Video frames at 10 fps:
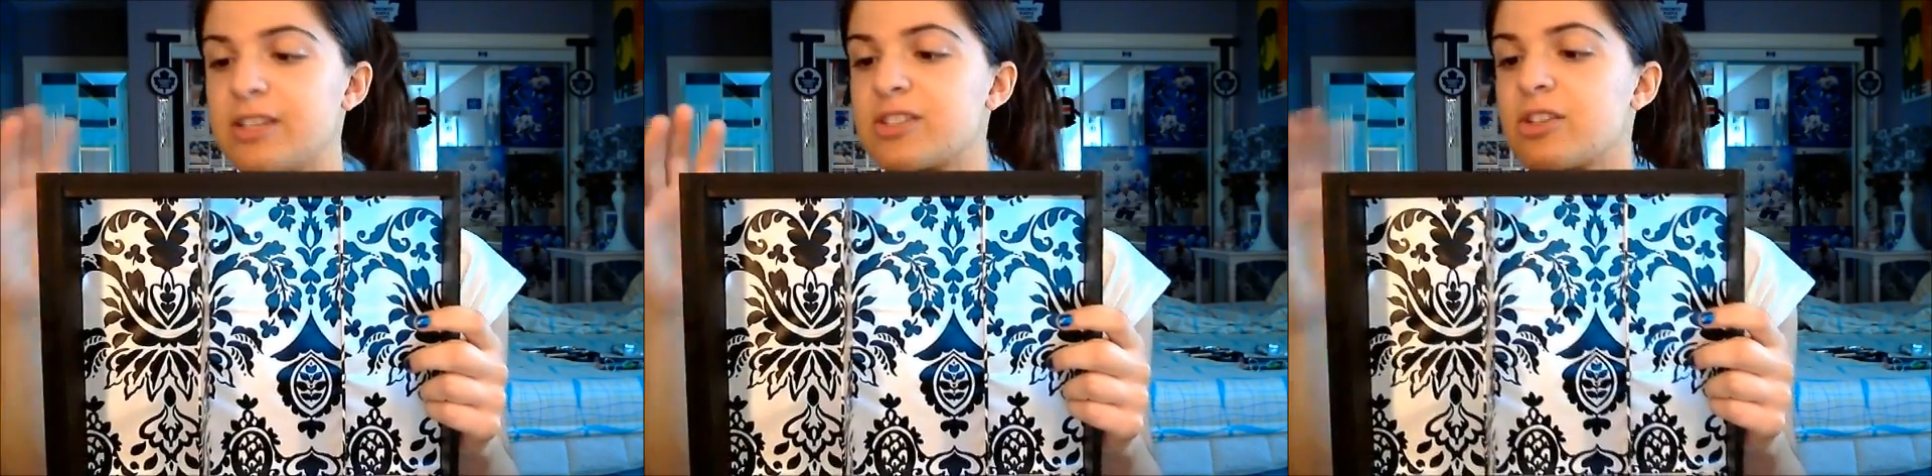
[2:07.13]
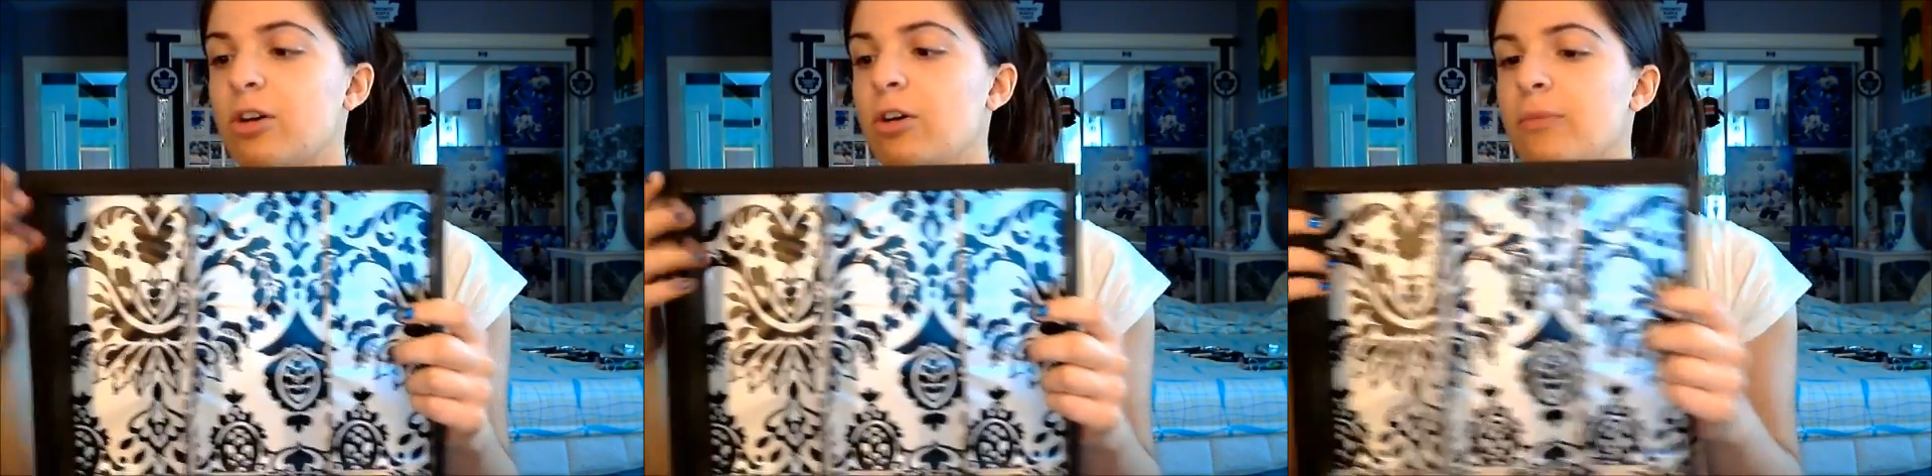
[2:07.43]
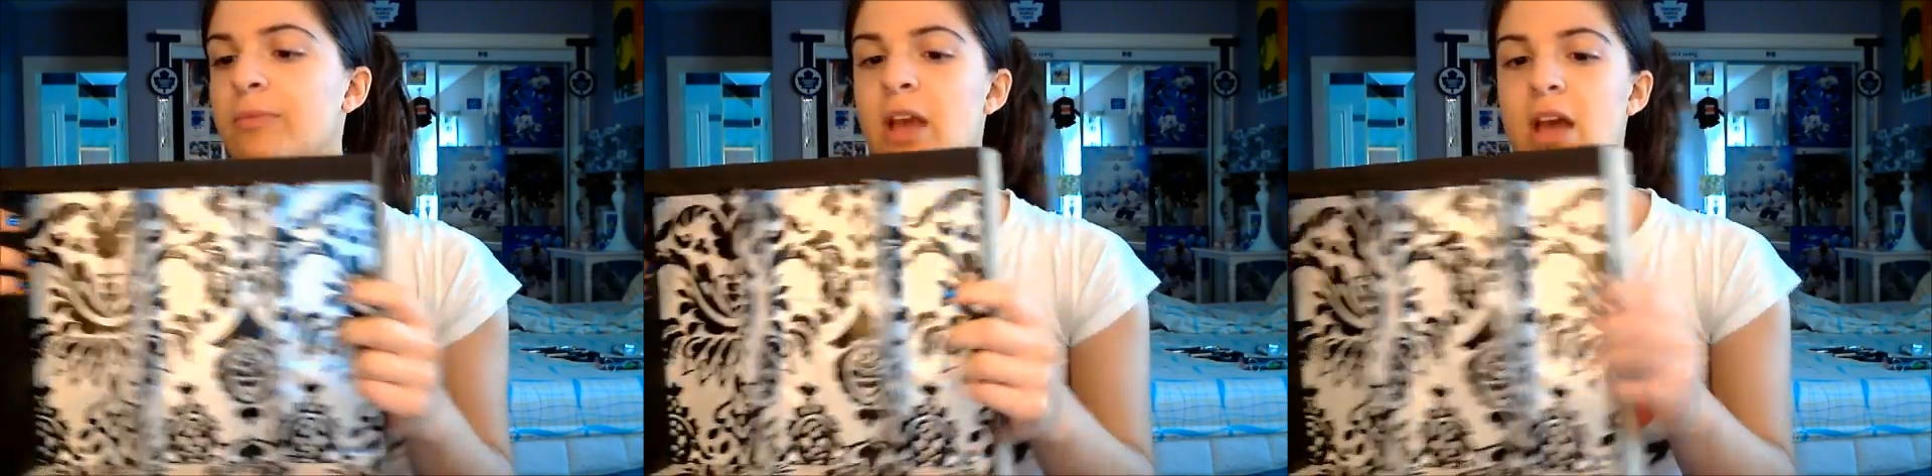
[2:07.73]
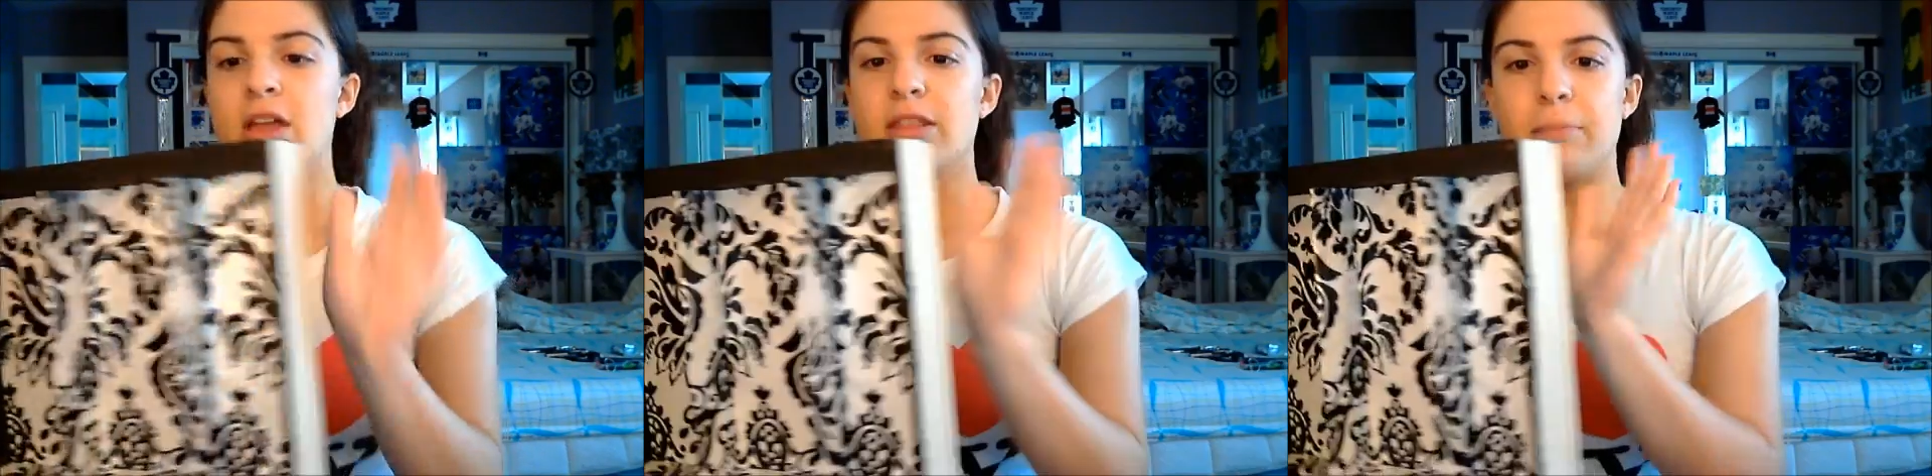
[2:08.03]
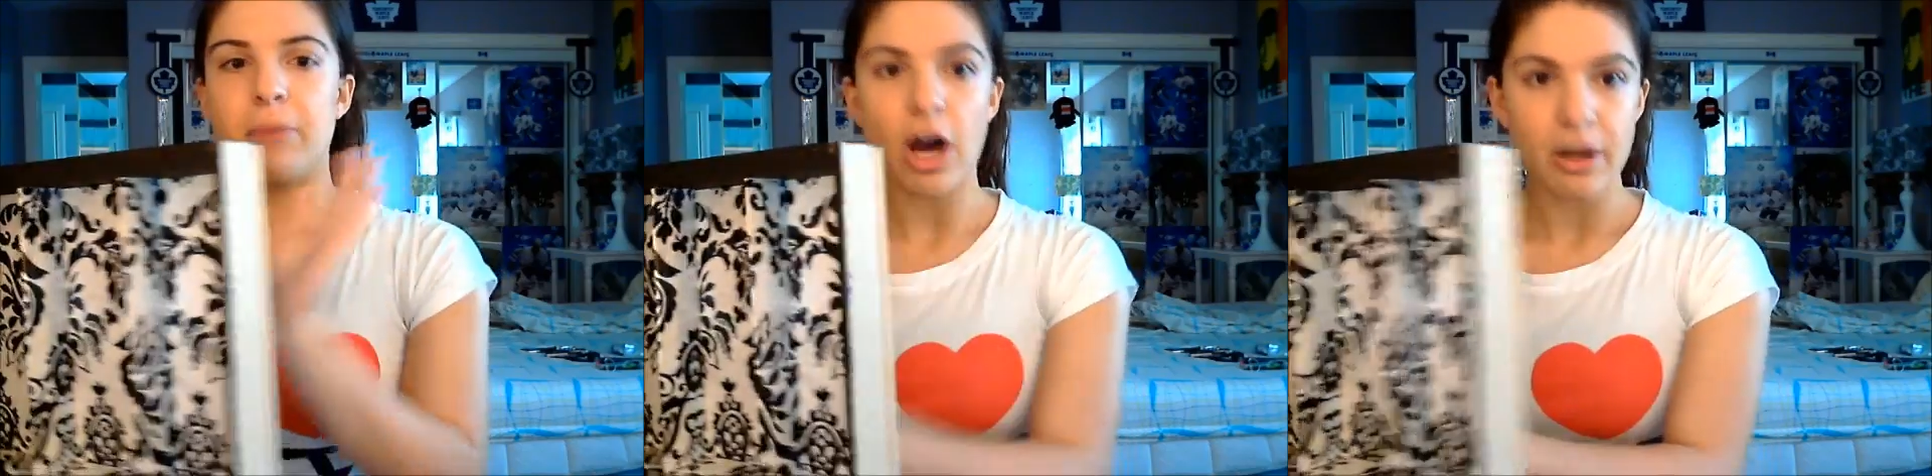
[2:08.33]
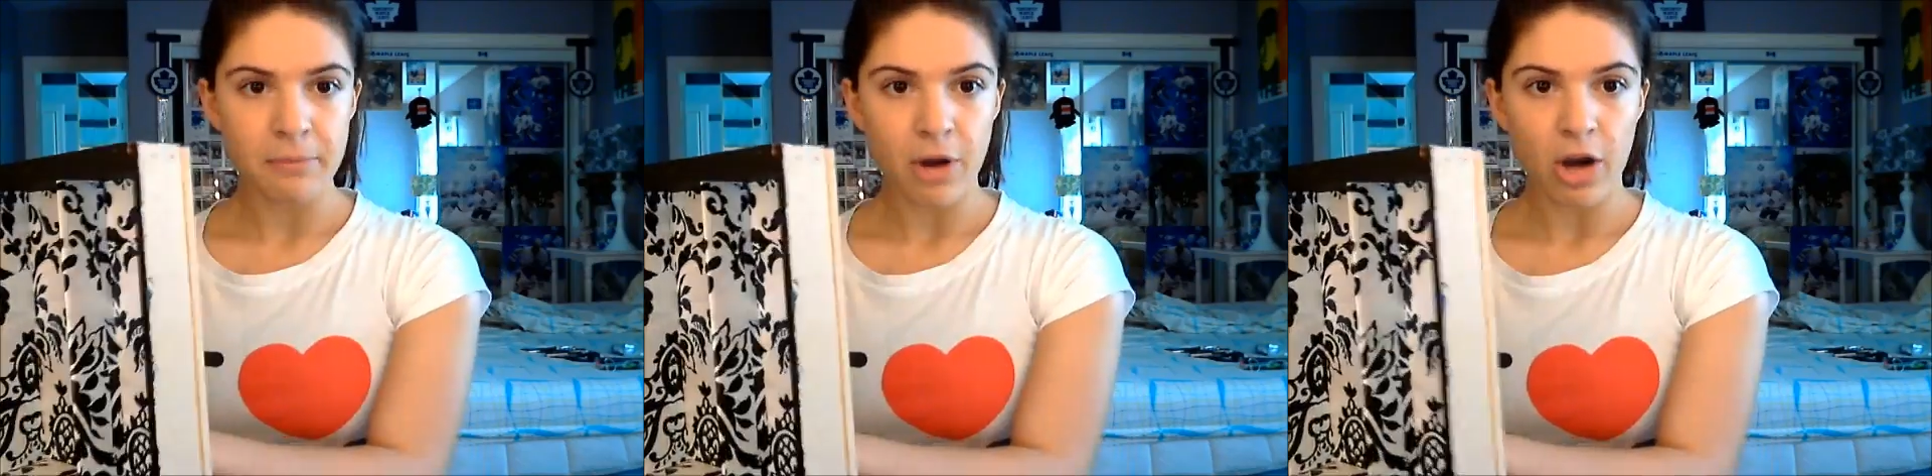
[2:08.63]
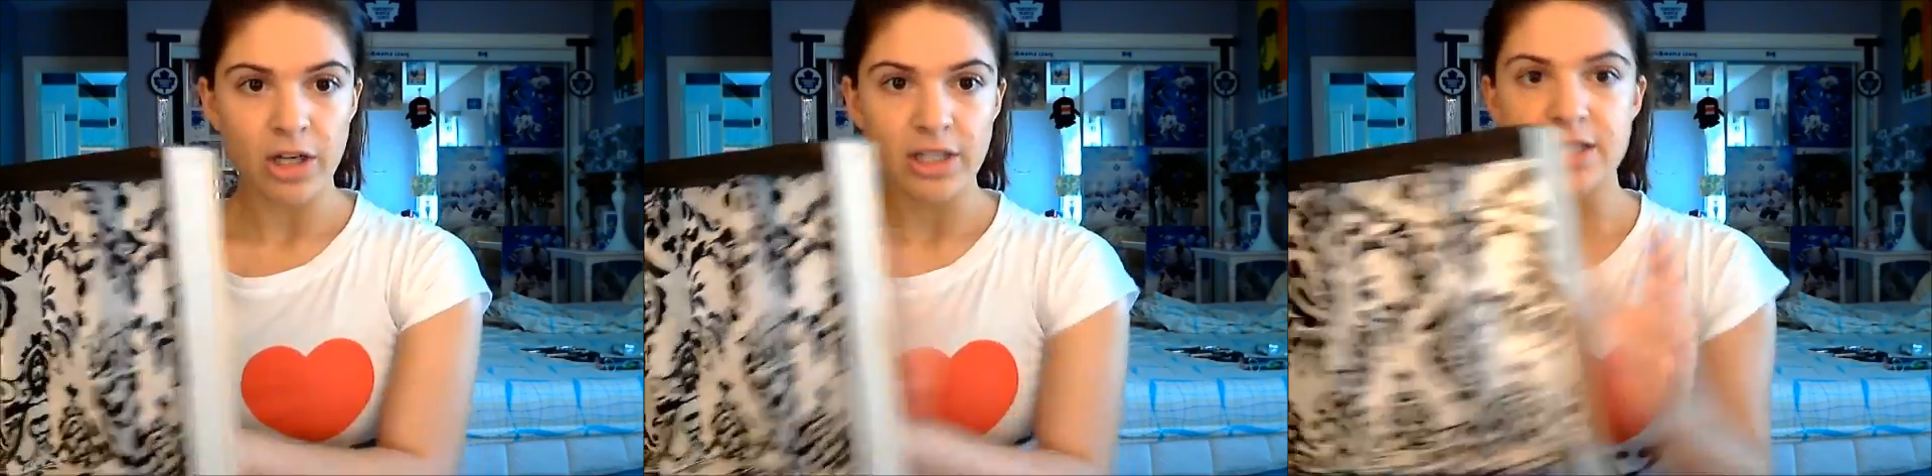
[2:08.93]
So the bottom
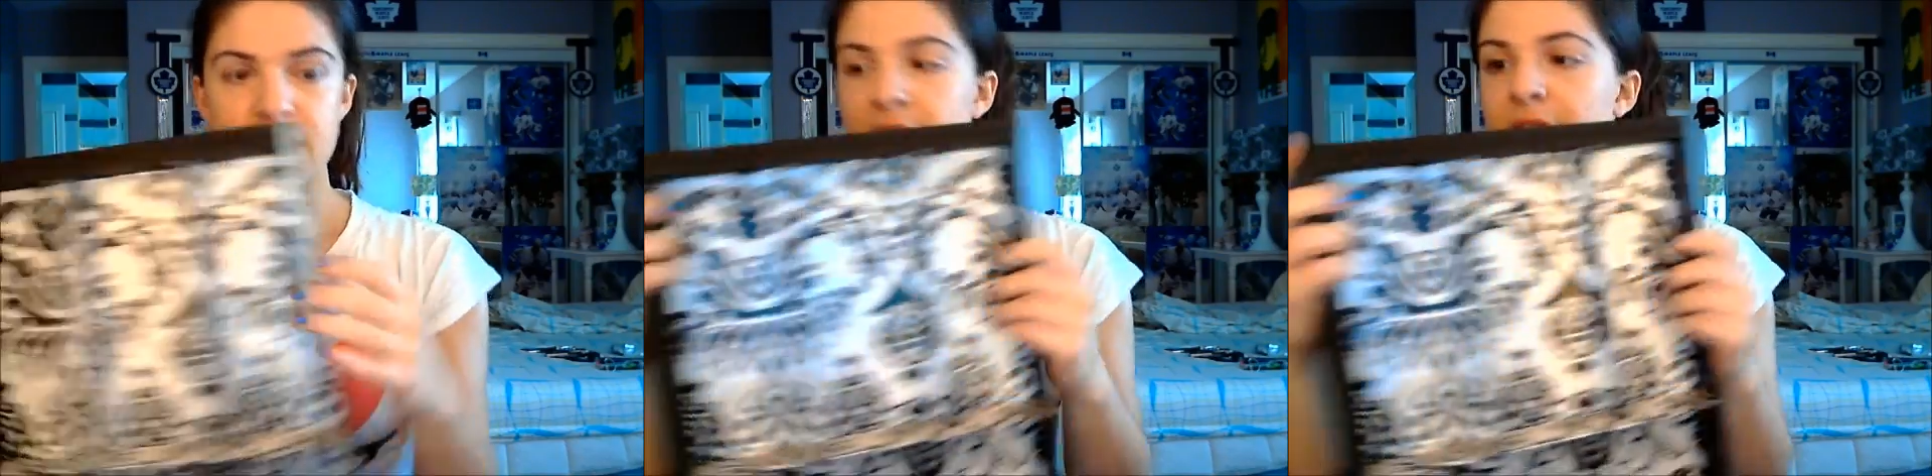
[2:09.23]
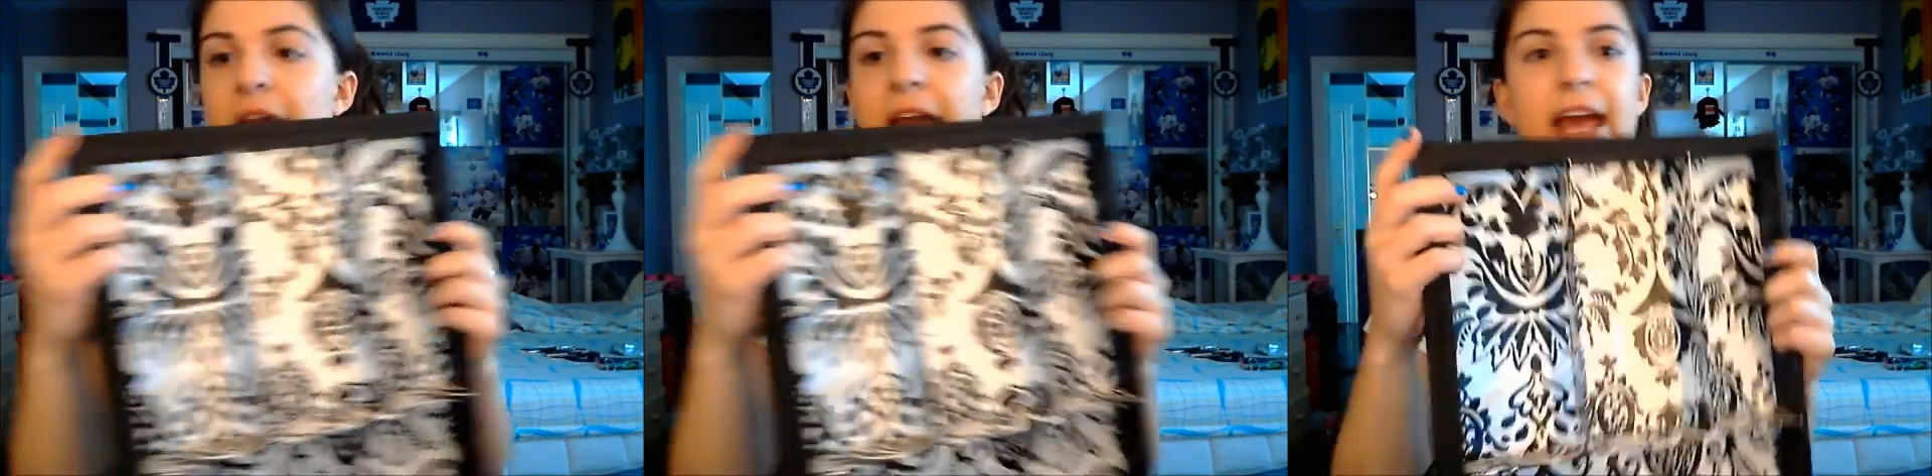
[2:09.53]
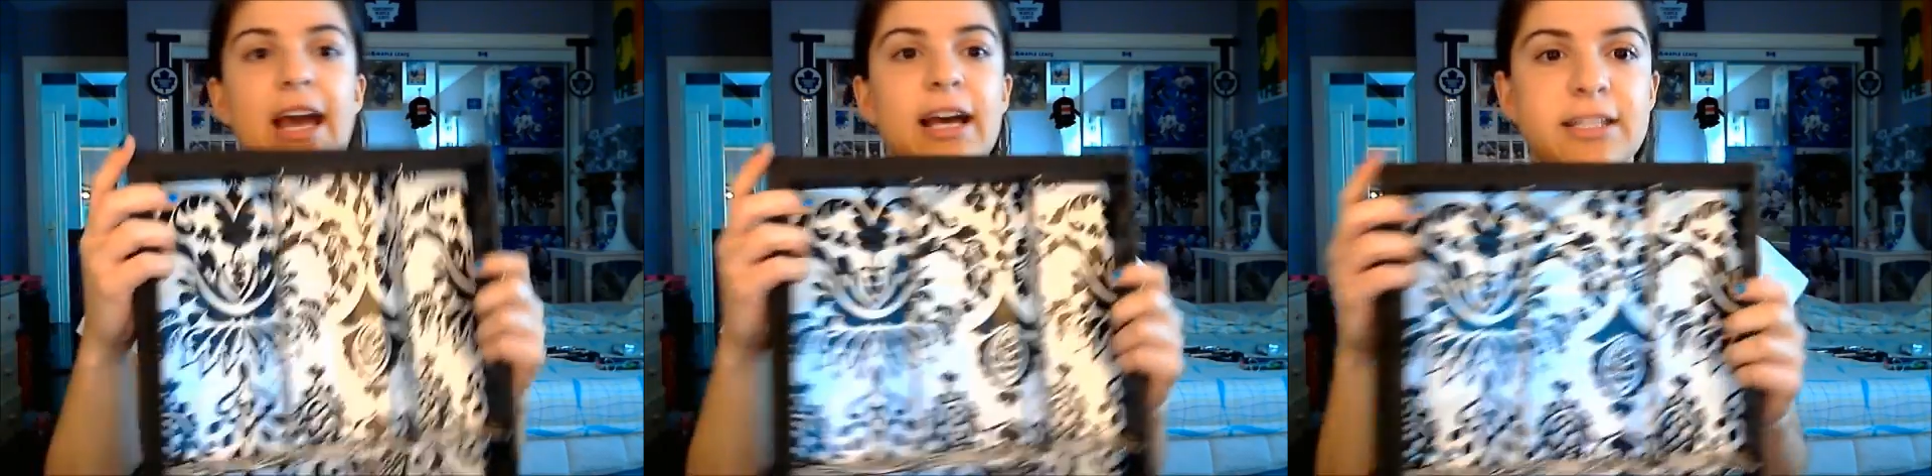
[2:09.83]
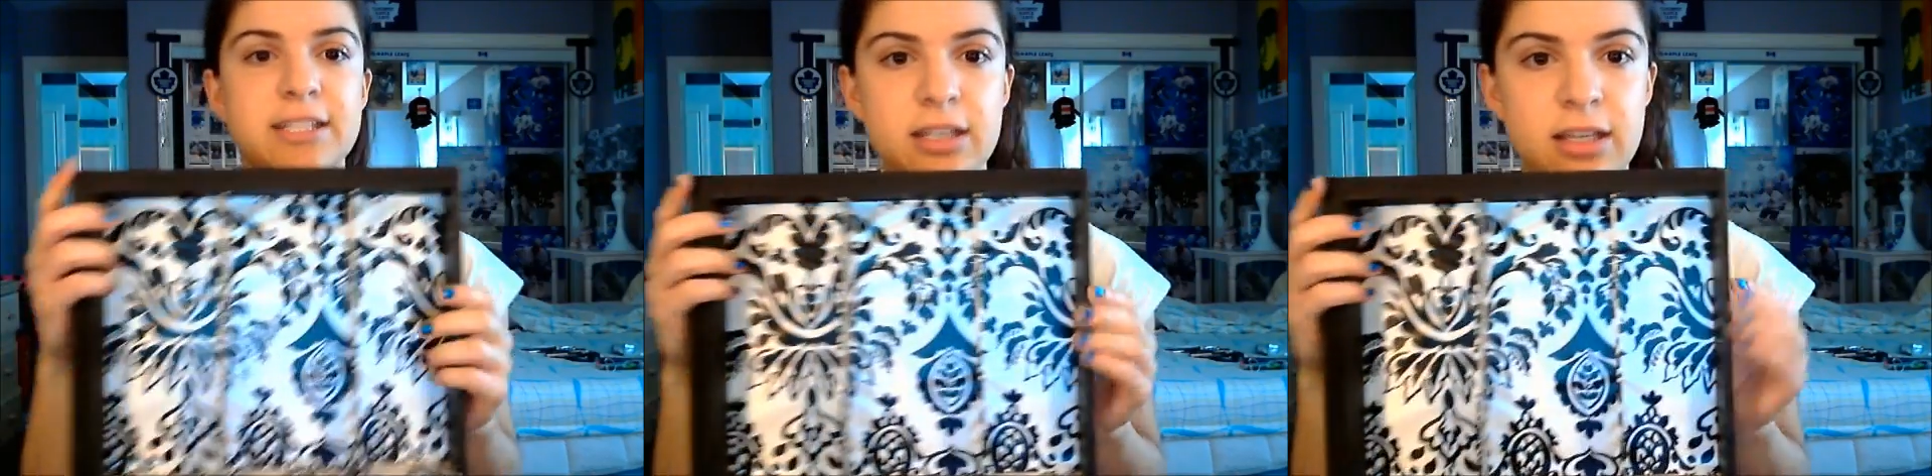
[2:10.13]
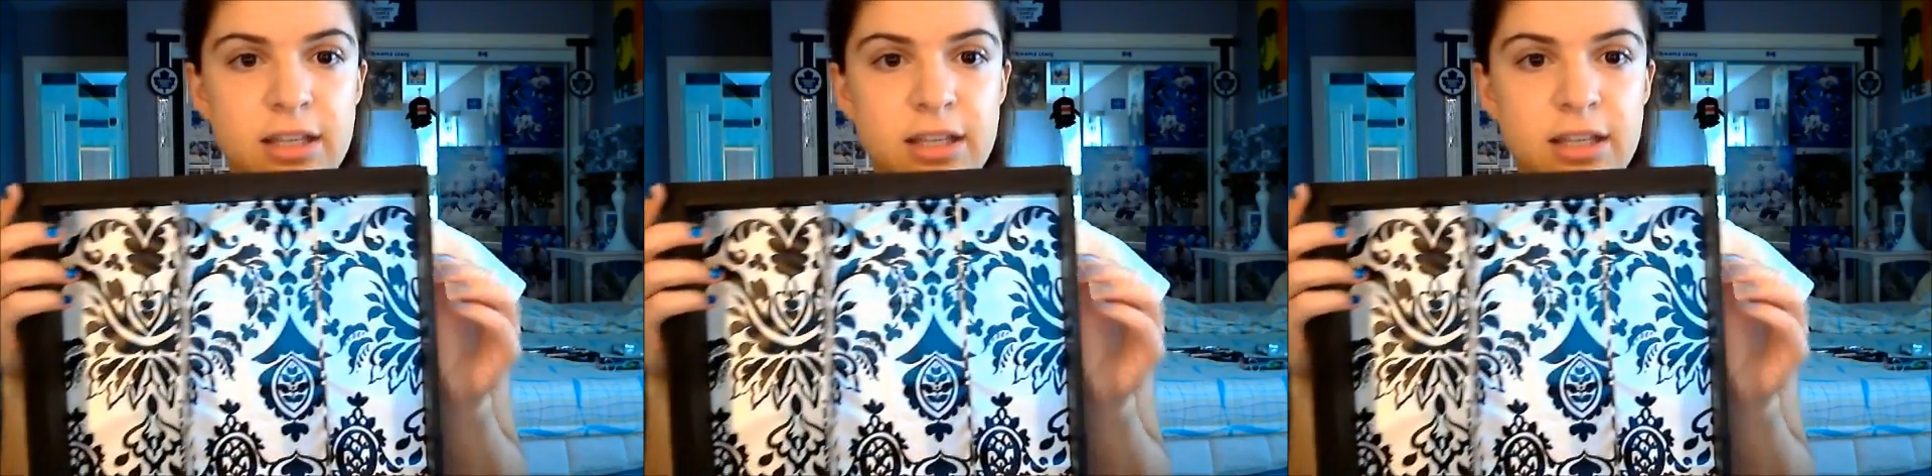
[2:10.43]
part and